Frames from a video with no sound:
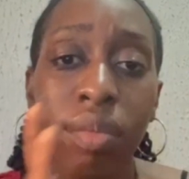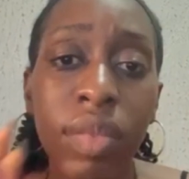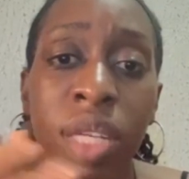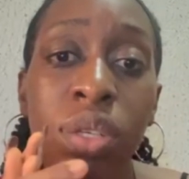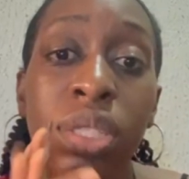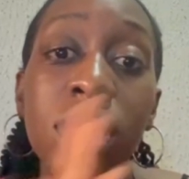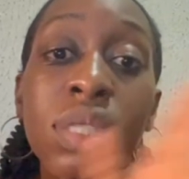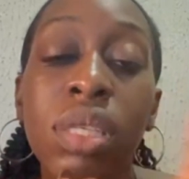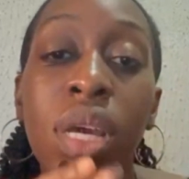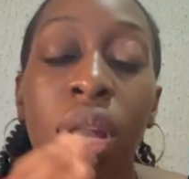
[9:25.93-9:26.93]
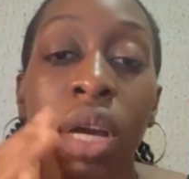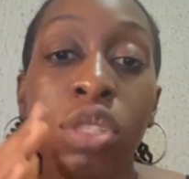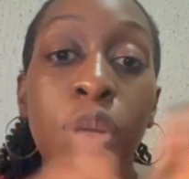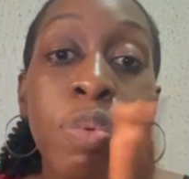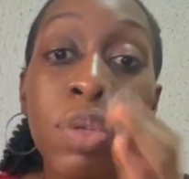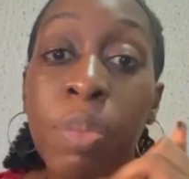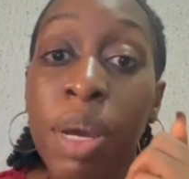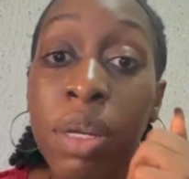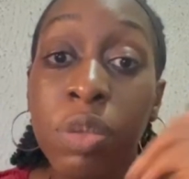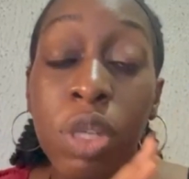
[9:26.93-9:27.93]
so this
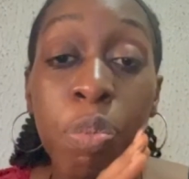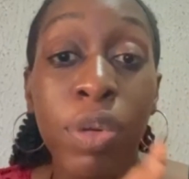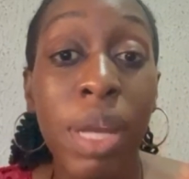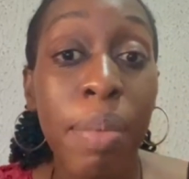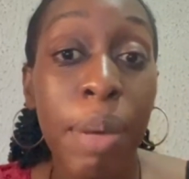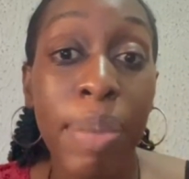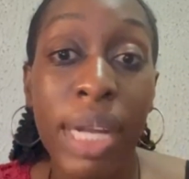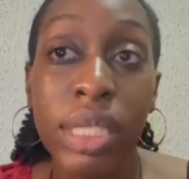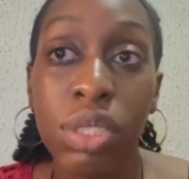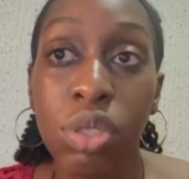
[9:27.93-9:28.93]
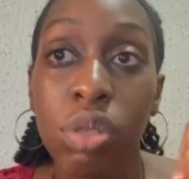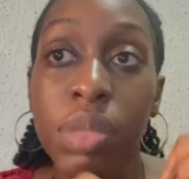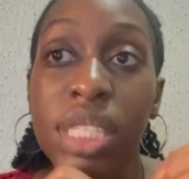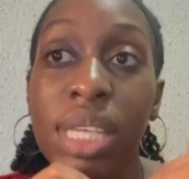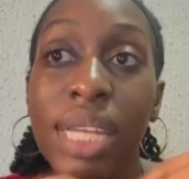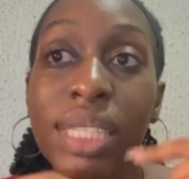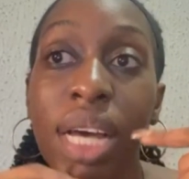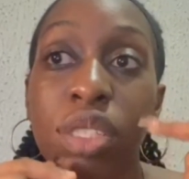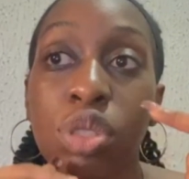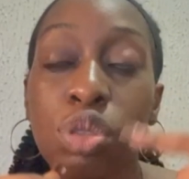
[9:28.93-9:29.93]
Treponema pallidum, it
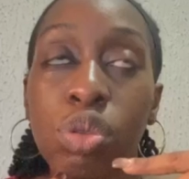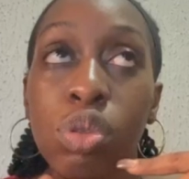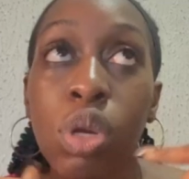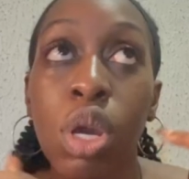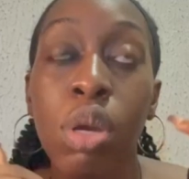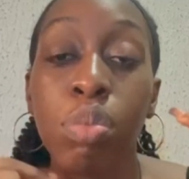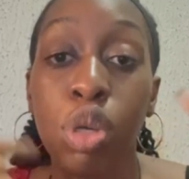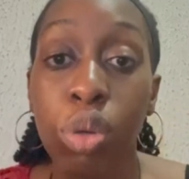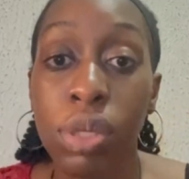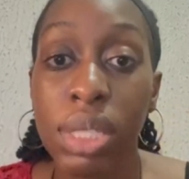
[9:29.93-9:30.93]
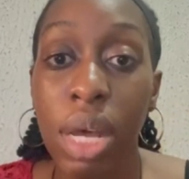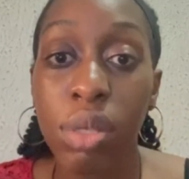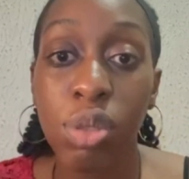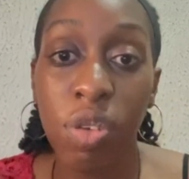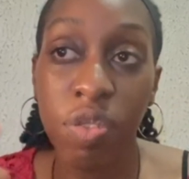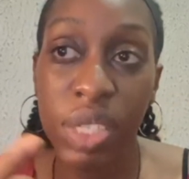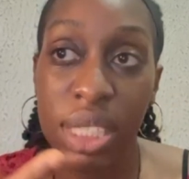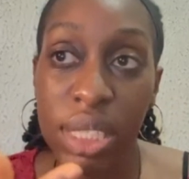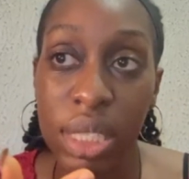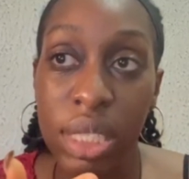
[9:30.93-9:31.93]
enters through mucosal
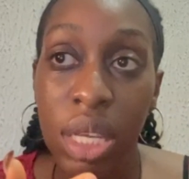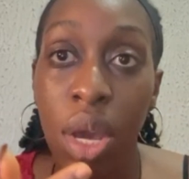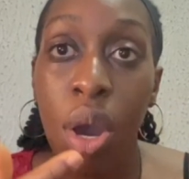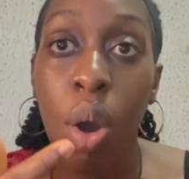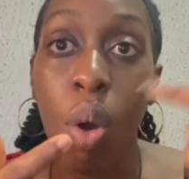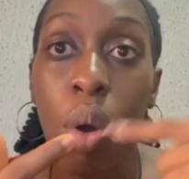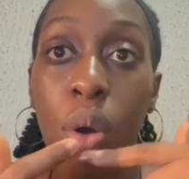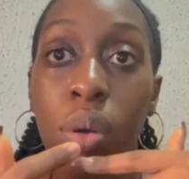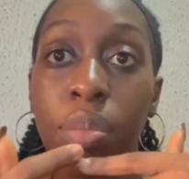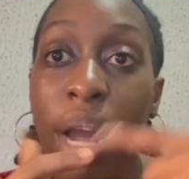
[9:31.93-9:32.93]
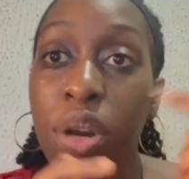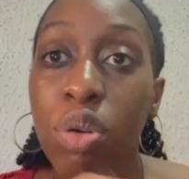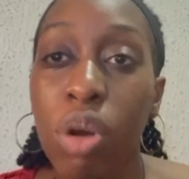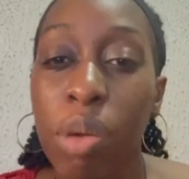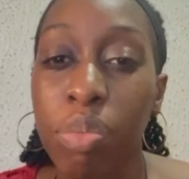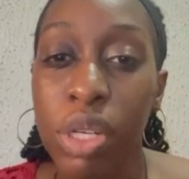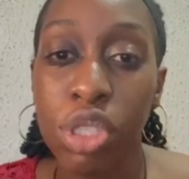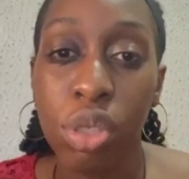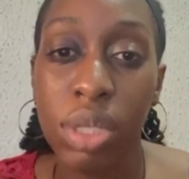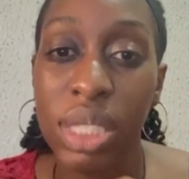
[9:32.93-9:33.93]
surfaces or
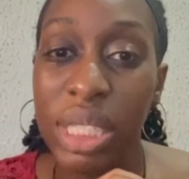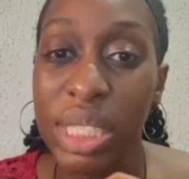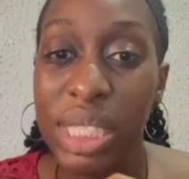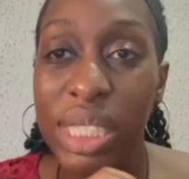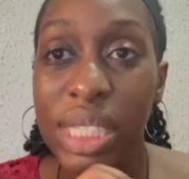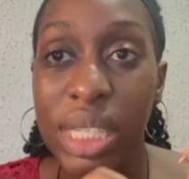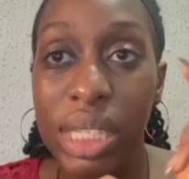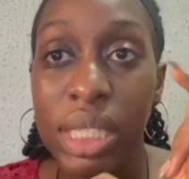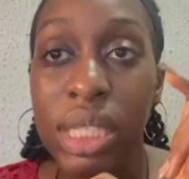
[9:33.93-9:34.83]
microabrasions in the skin,